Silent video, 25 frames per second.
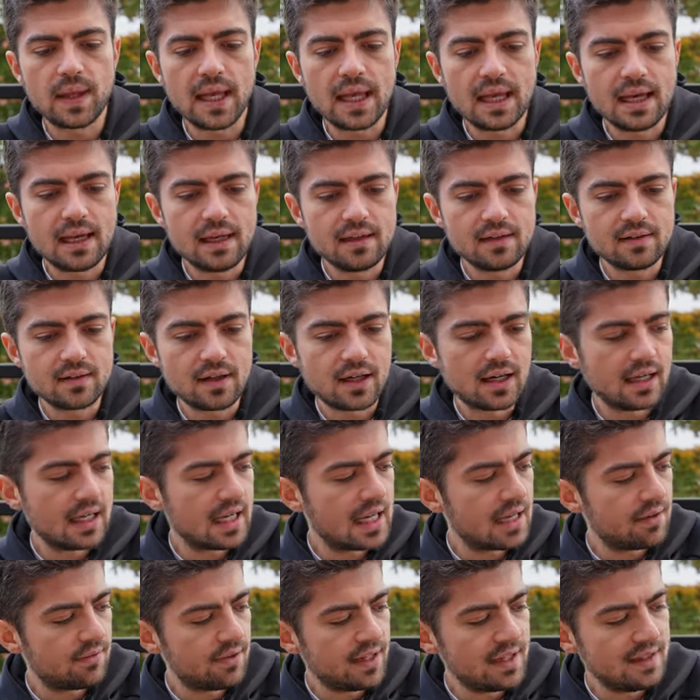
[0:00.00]
and I
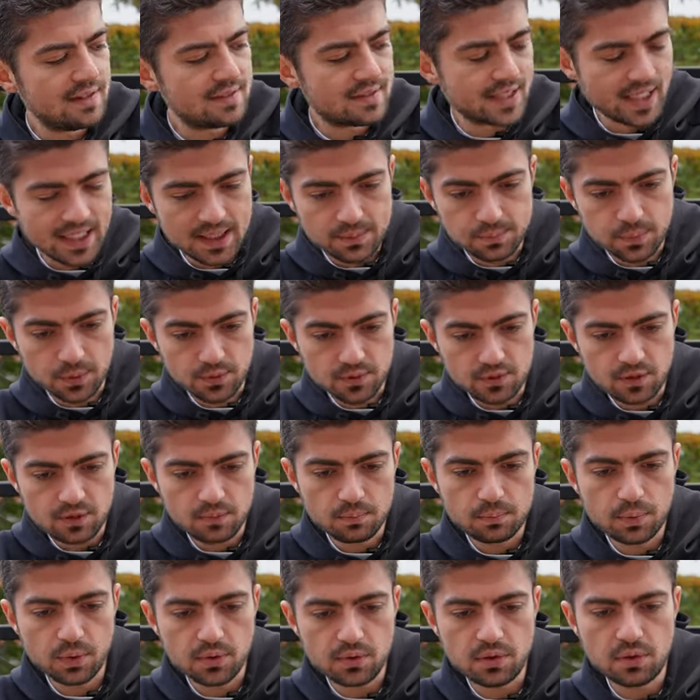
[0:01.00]
have a
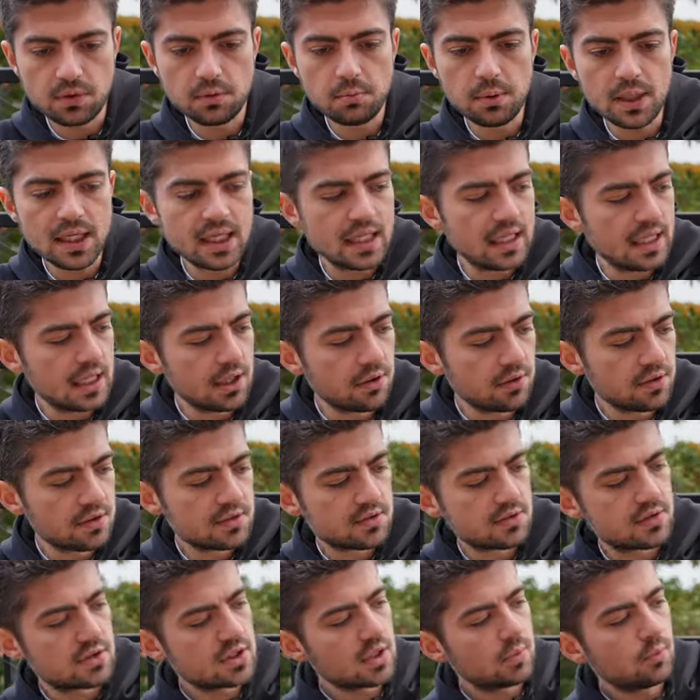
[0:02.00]
10.3 here,
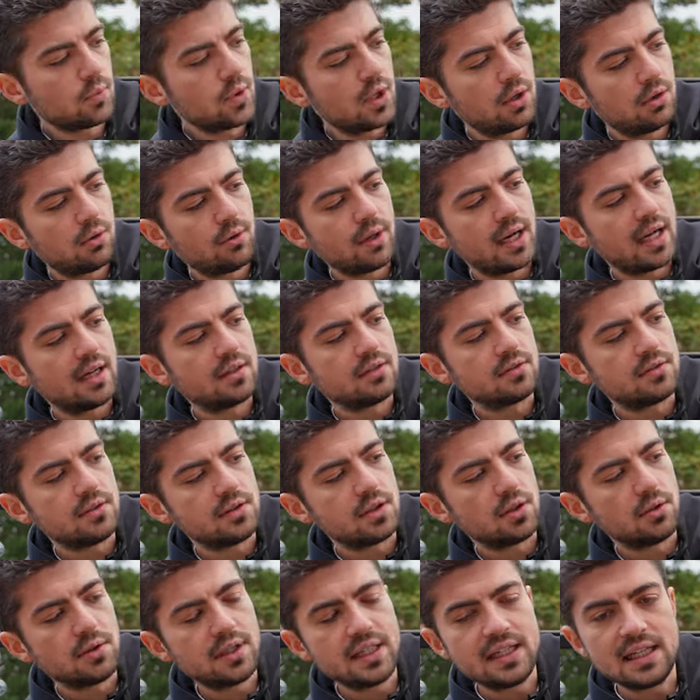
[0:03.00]
so somewhere around, you
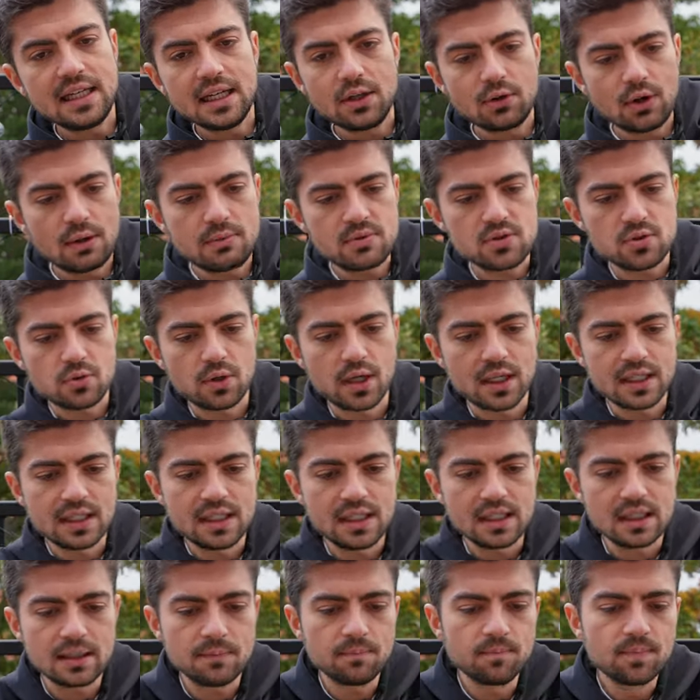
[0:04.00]
know, here I'm
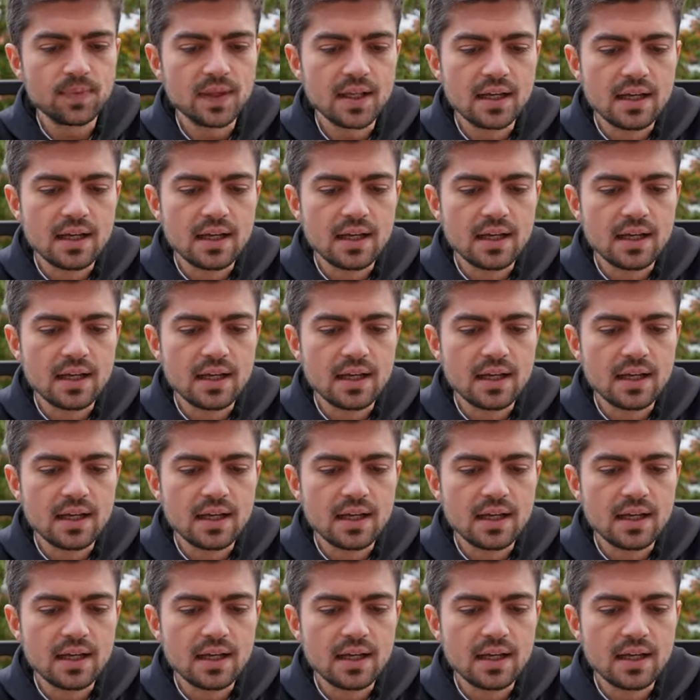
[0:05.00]
striking.